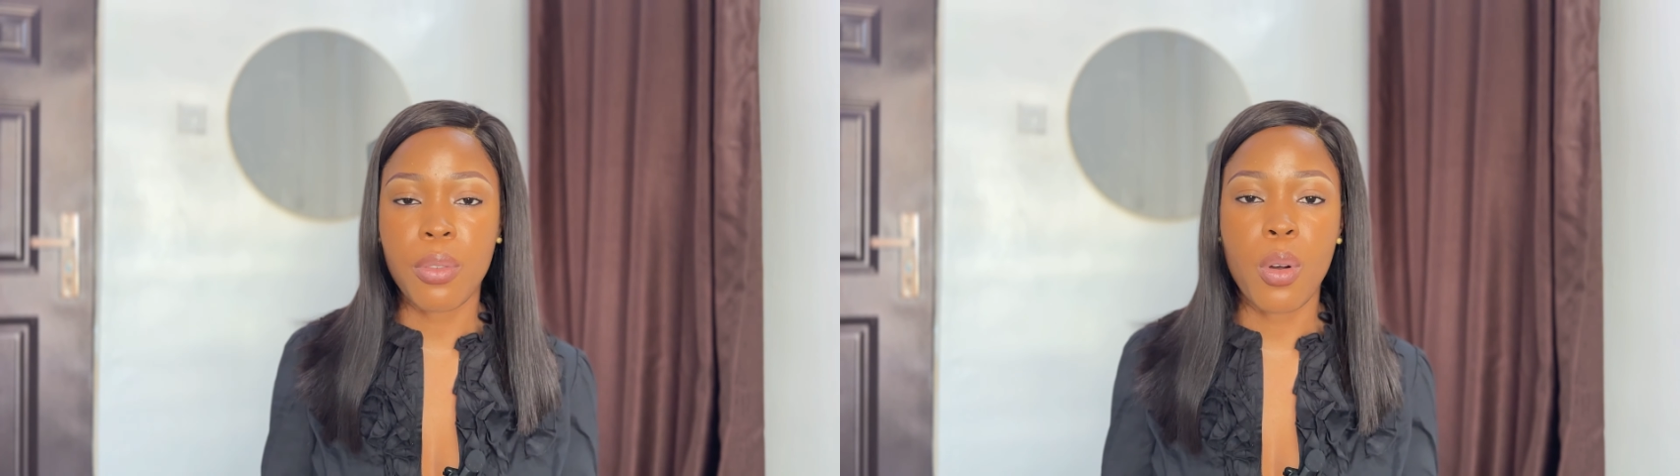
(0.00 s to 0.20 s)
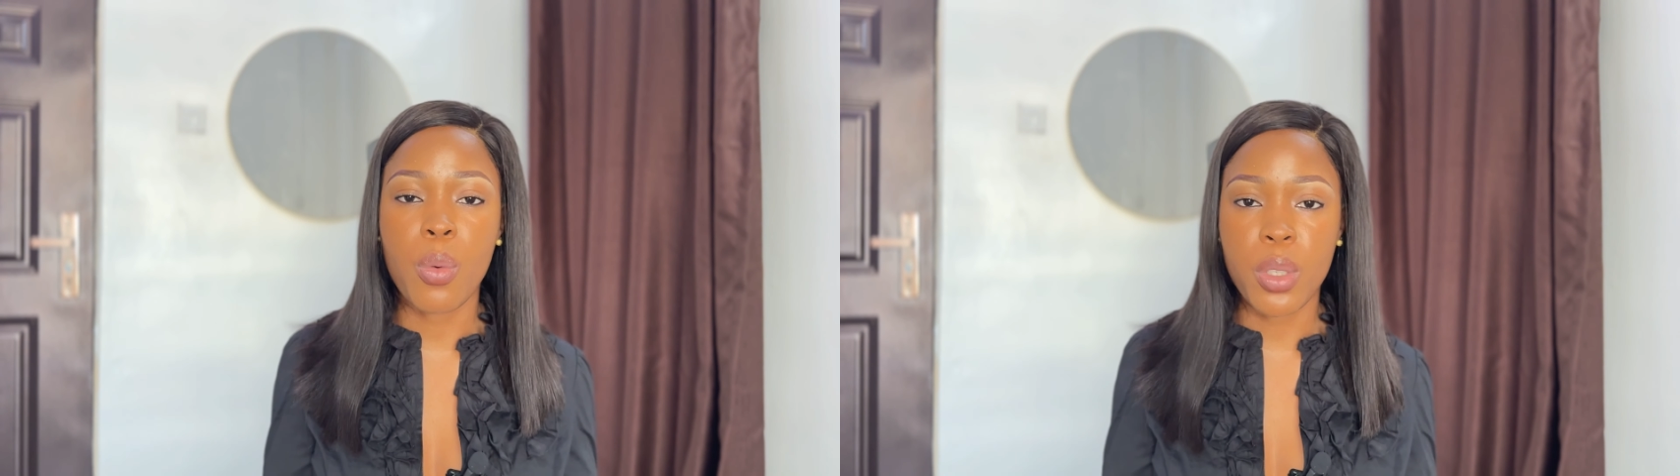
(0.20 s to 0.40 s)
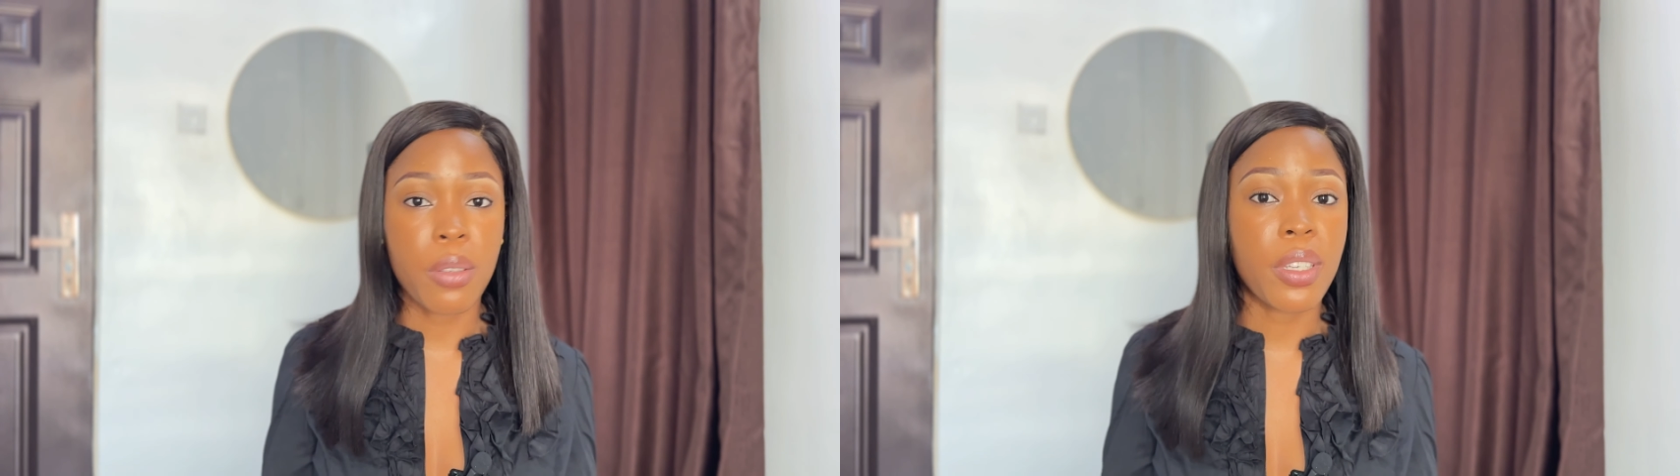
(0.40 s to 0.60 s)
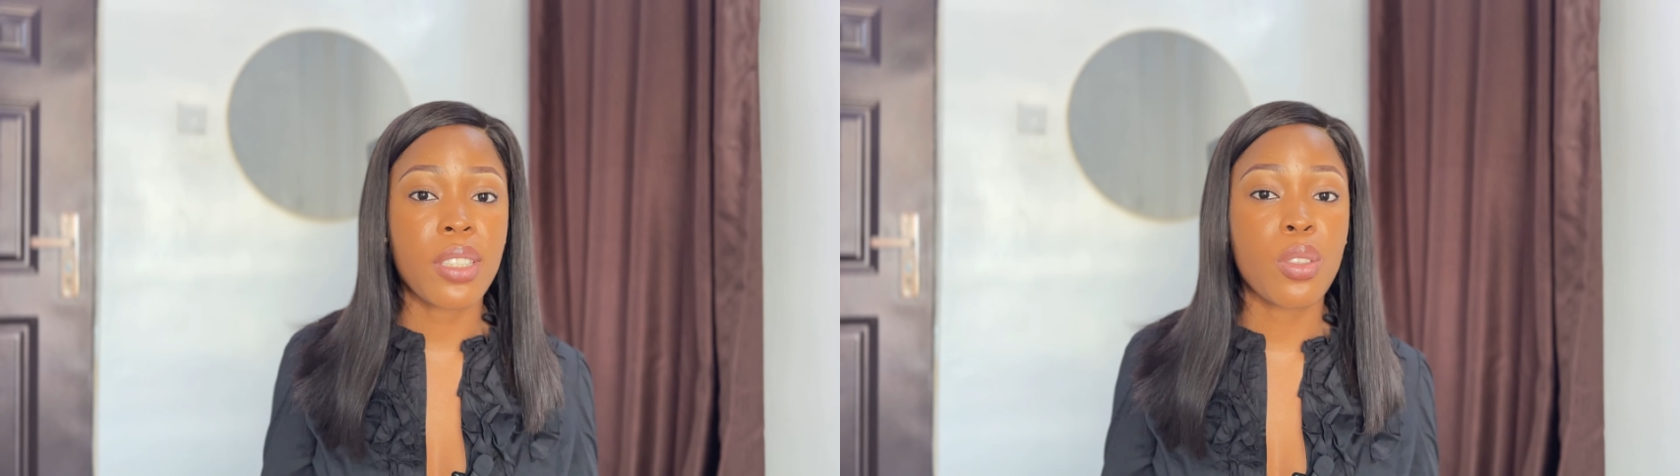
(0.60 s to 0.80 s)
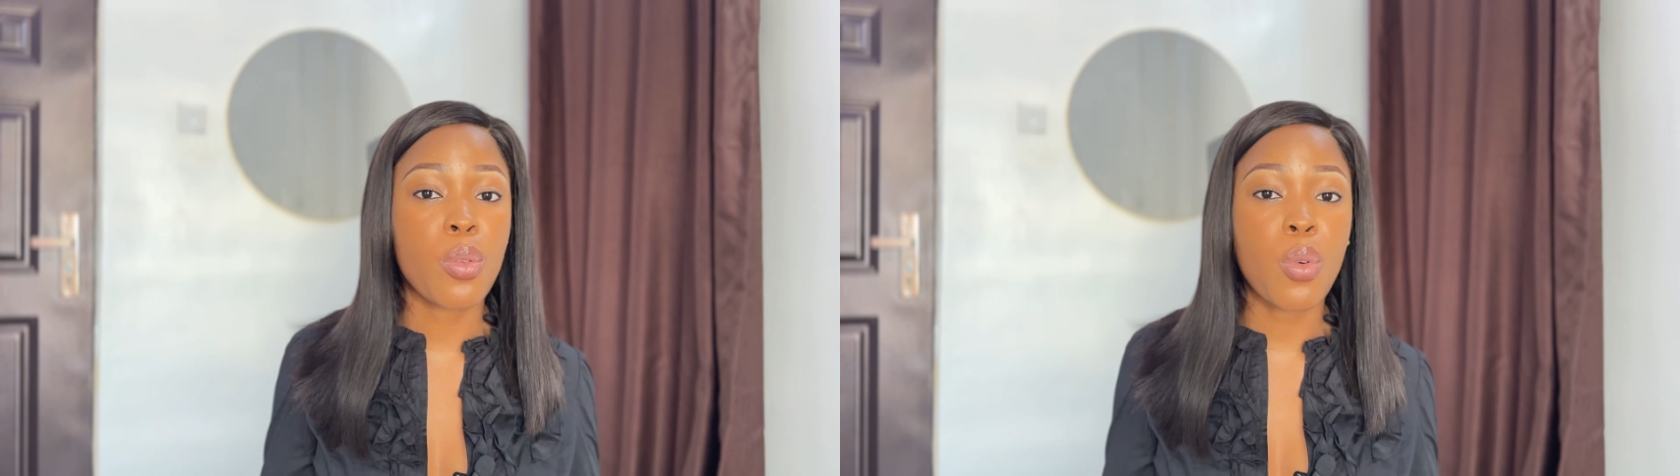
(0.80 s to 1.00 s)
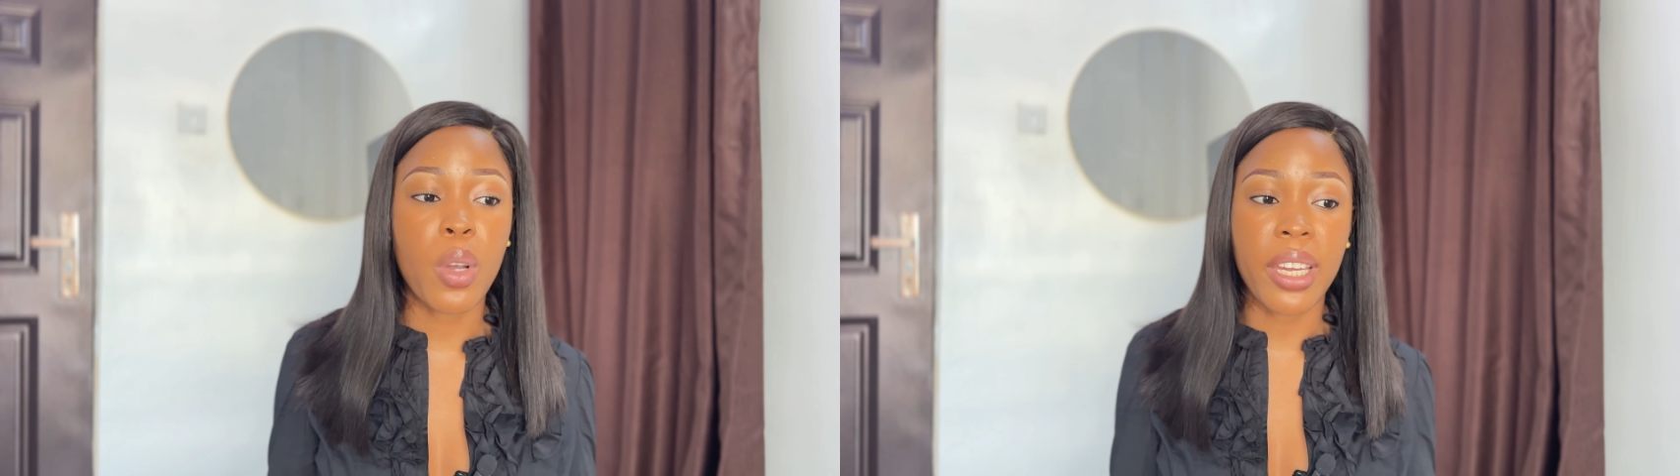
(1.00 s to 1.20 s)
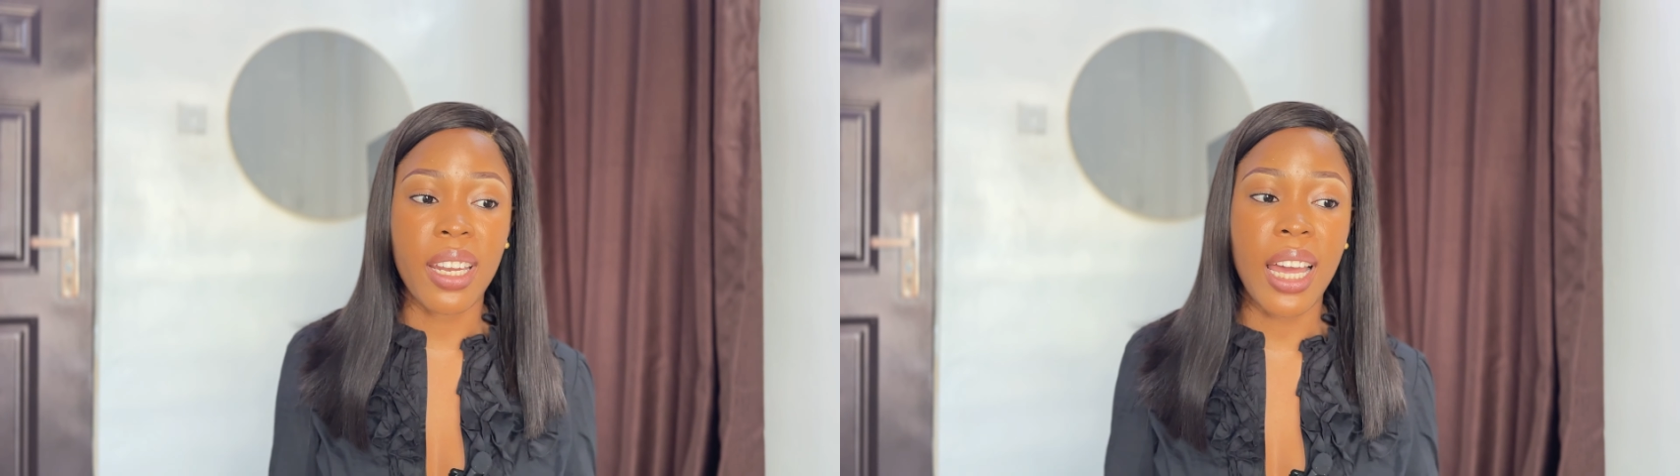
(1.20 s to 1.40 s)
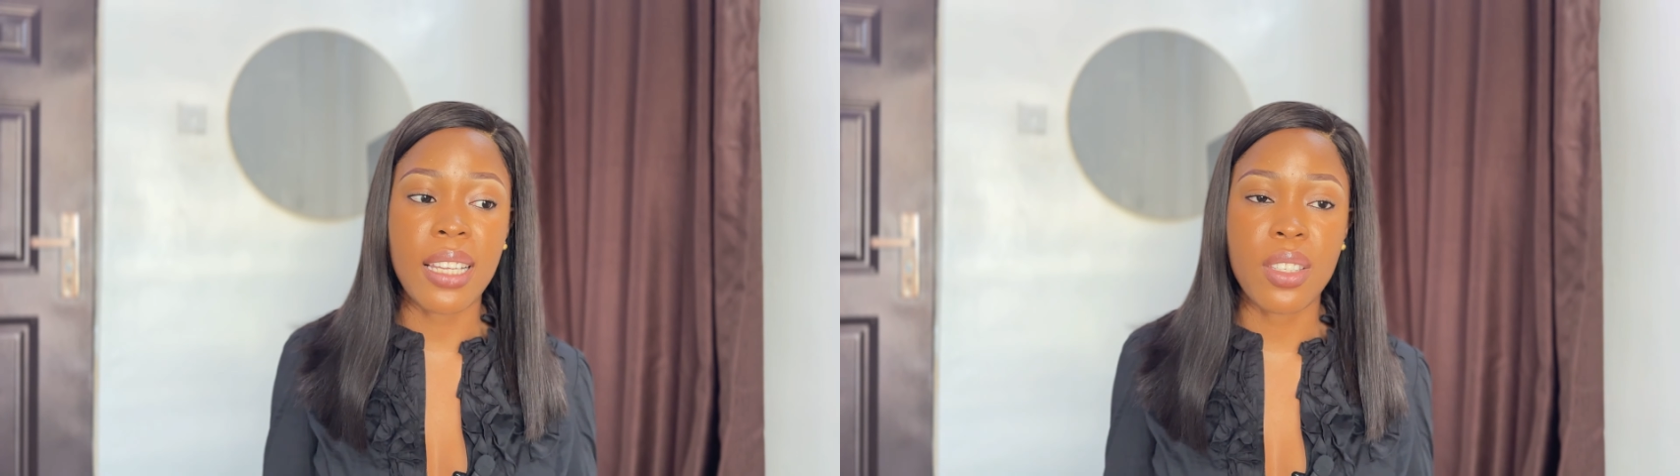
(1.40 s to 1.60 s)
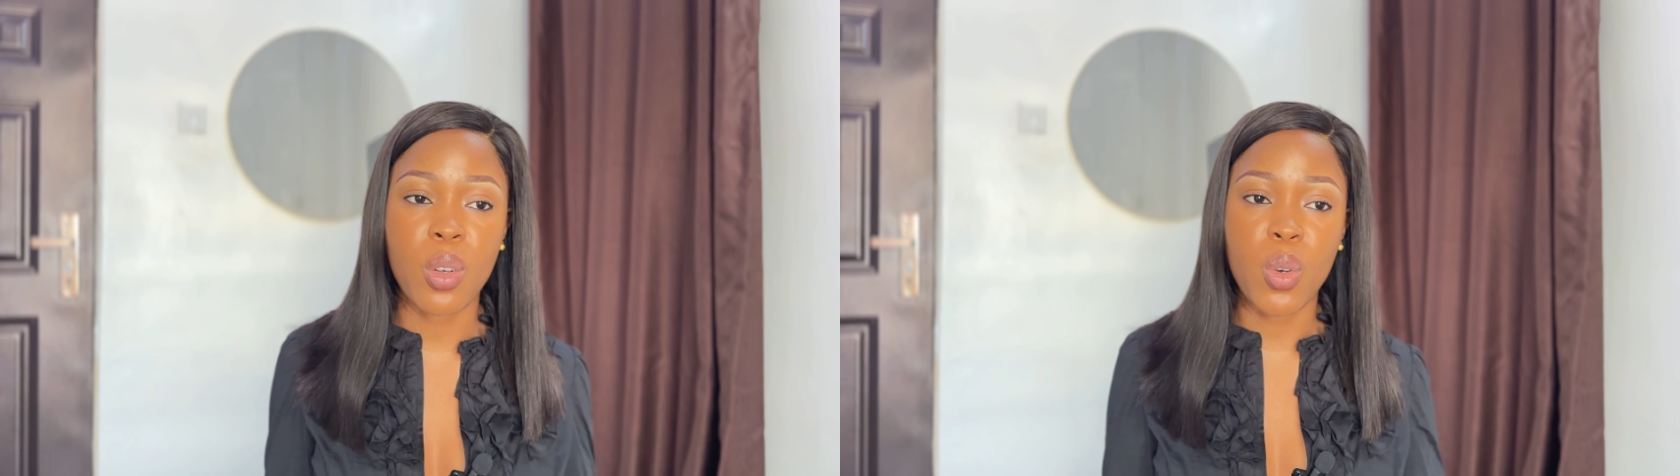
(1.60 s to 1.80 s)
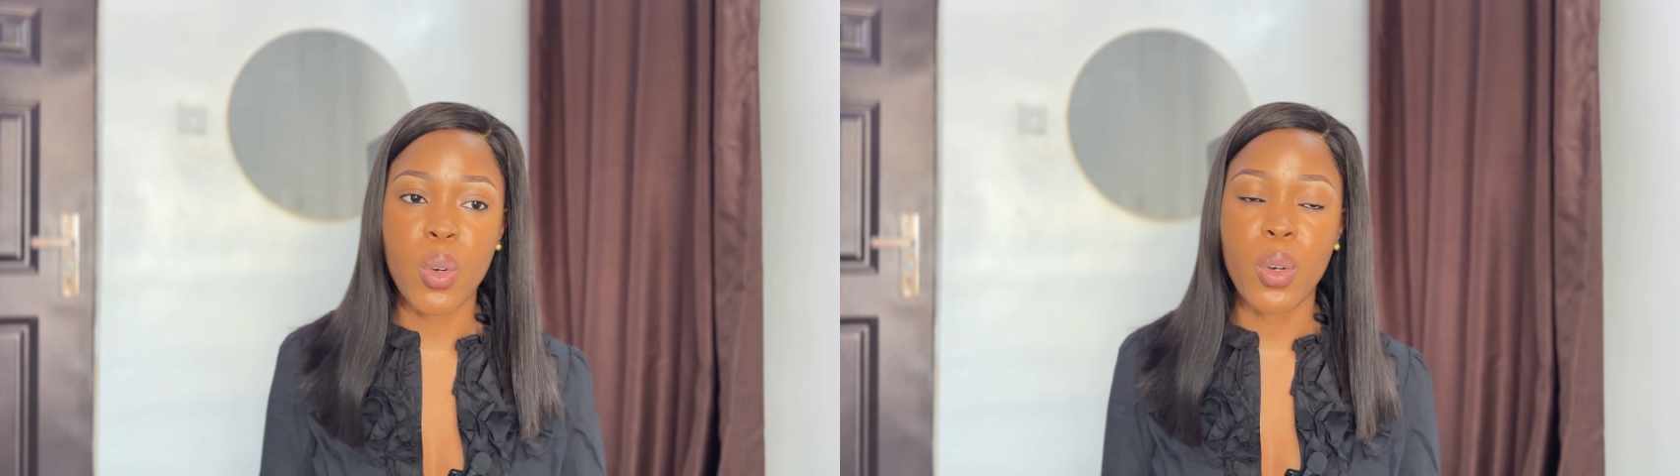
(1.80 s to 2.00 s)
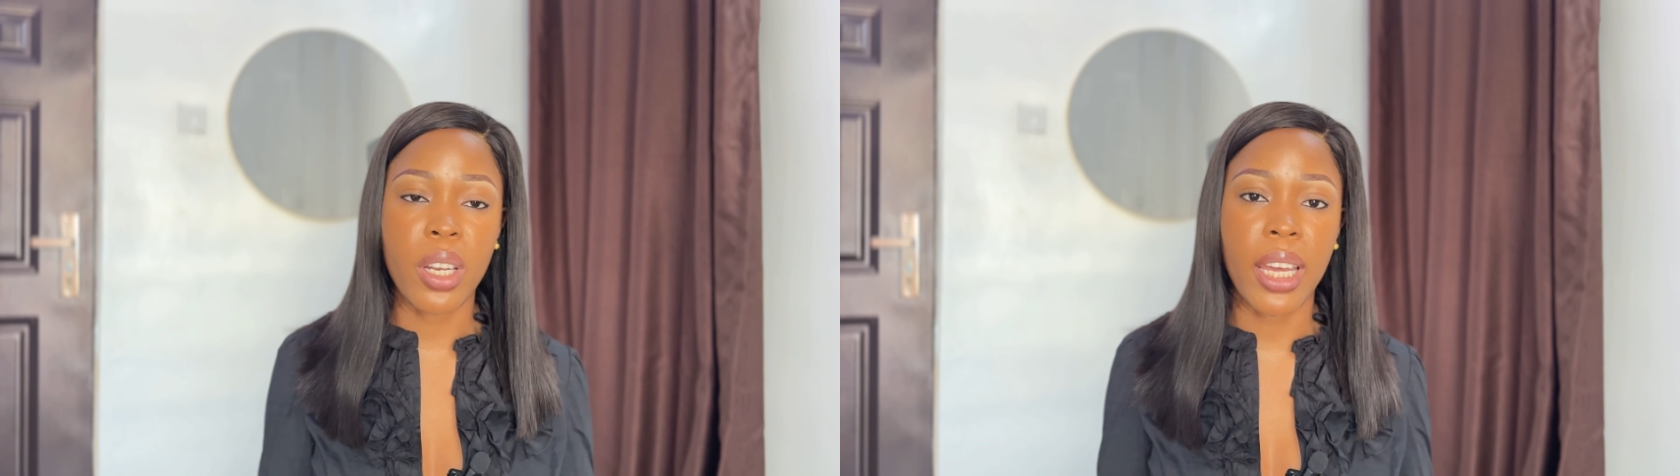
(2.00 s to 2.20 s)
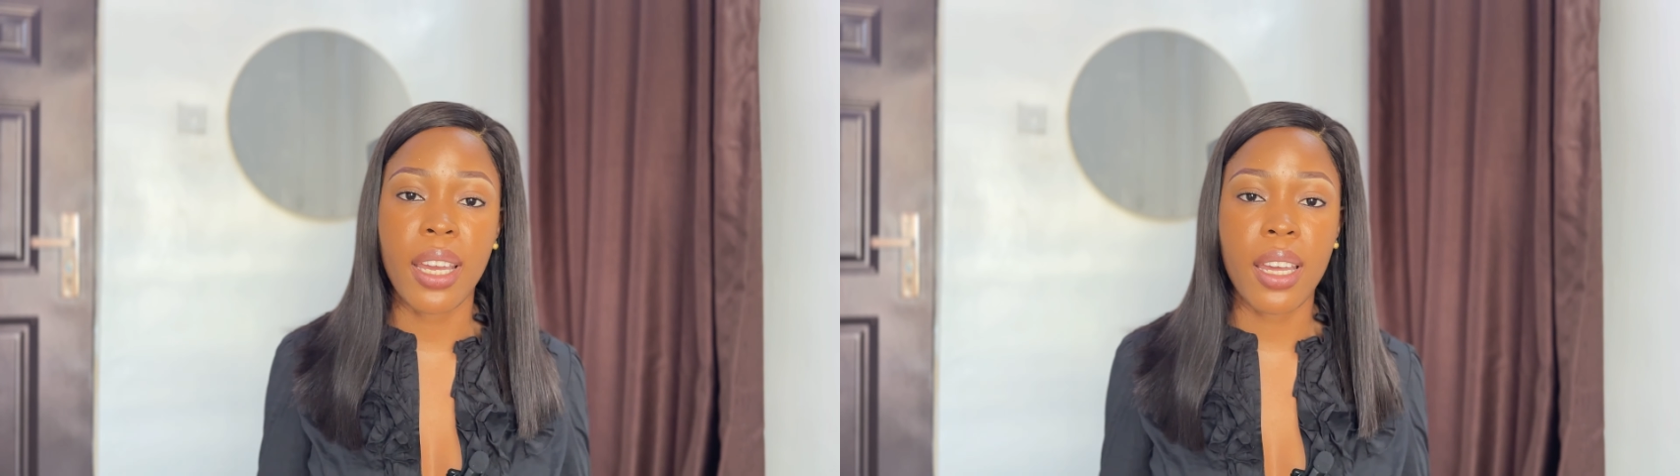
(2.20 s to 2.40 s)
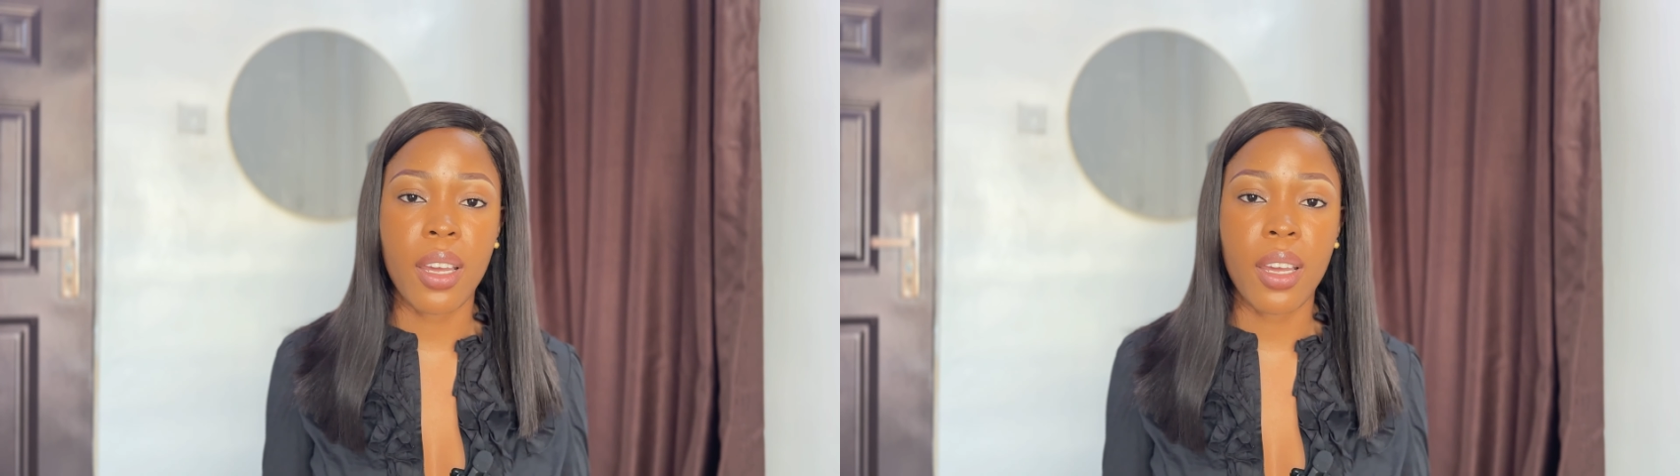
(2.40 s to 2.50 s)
four walls of a school or a class, or like